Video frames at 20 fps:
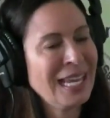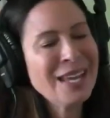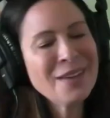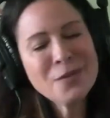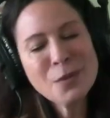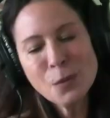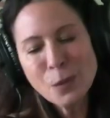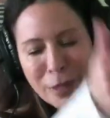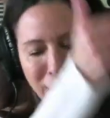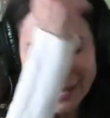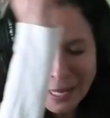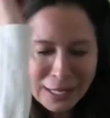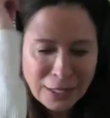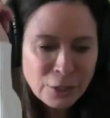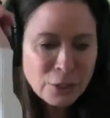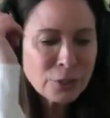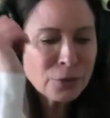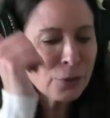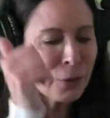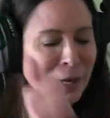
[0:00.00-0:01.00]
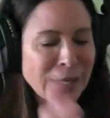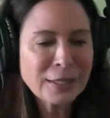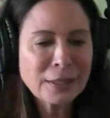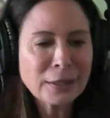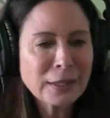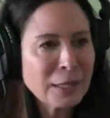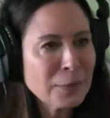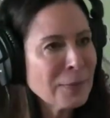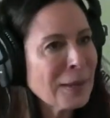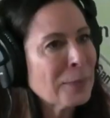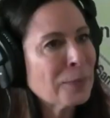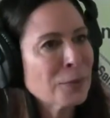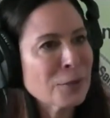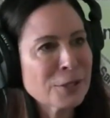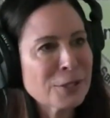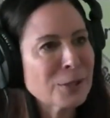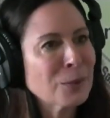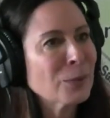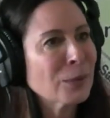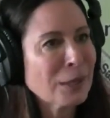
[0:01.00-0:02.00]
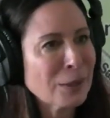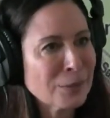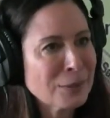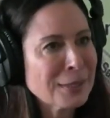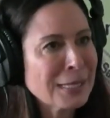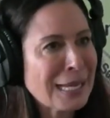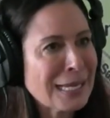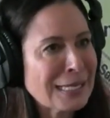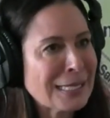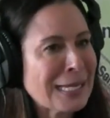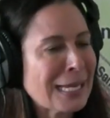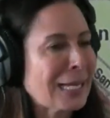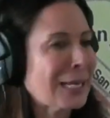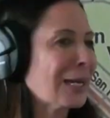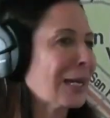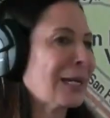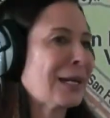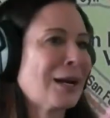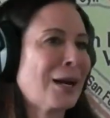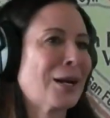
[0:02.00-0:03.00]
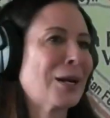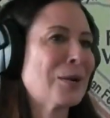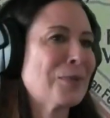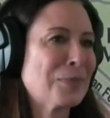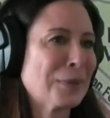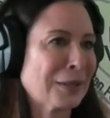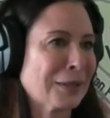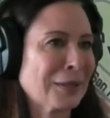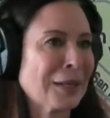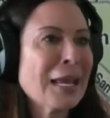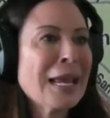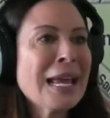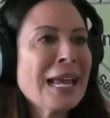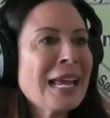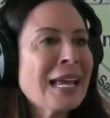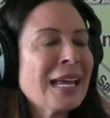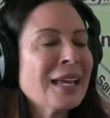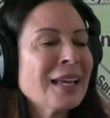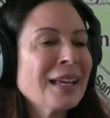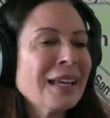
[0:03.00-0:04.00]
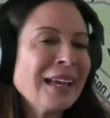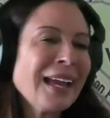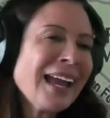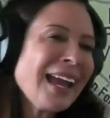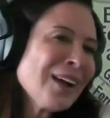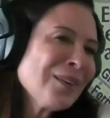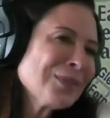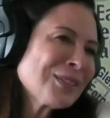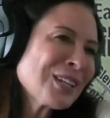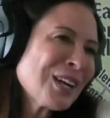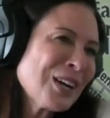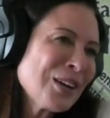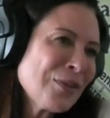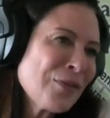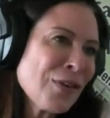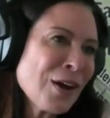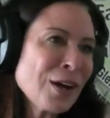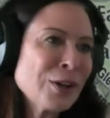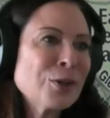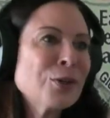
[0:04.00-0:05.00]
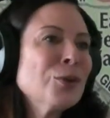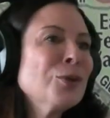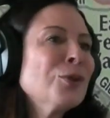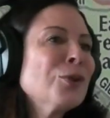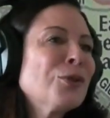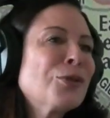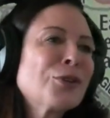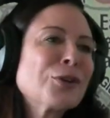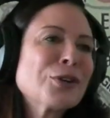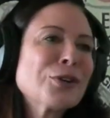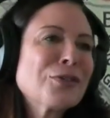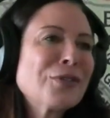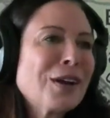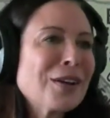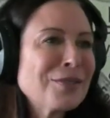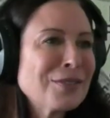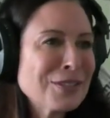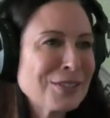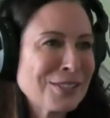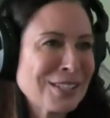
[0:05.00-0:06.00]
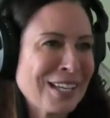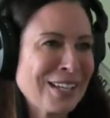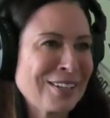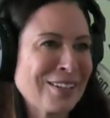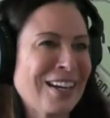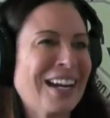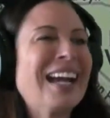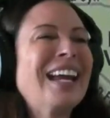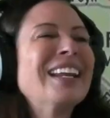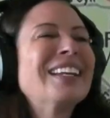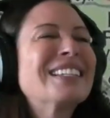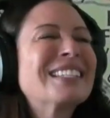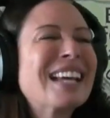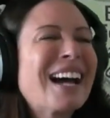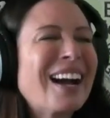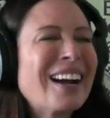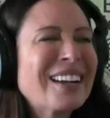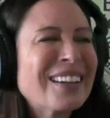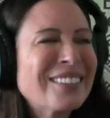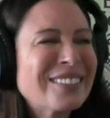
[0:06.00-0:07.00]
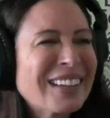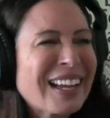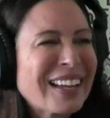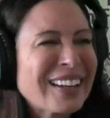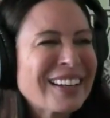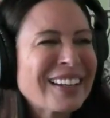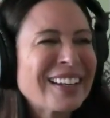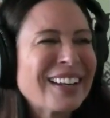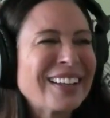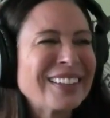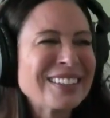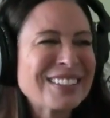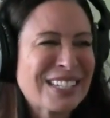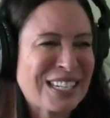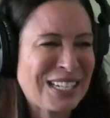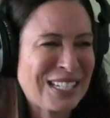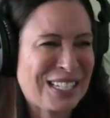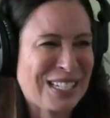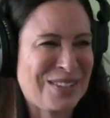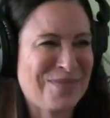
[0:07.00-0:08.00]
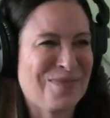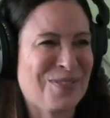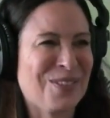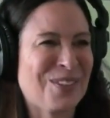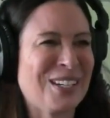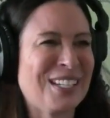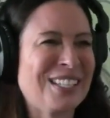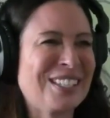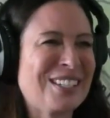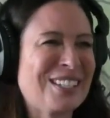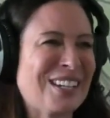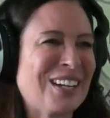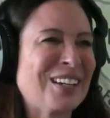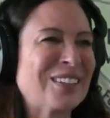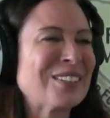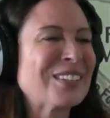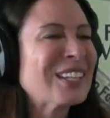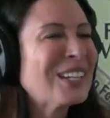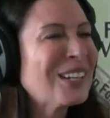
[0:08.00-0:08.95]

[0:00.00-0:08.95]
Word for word: Even when Ed tried to lick my pussy when I was 18, I got up and it was kind of fun. Who knew 35 years later I'd talk about it on TT Boy's show?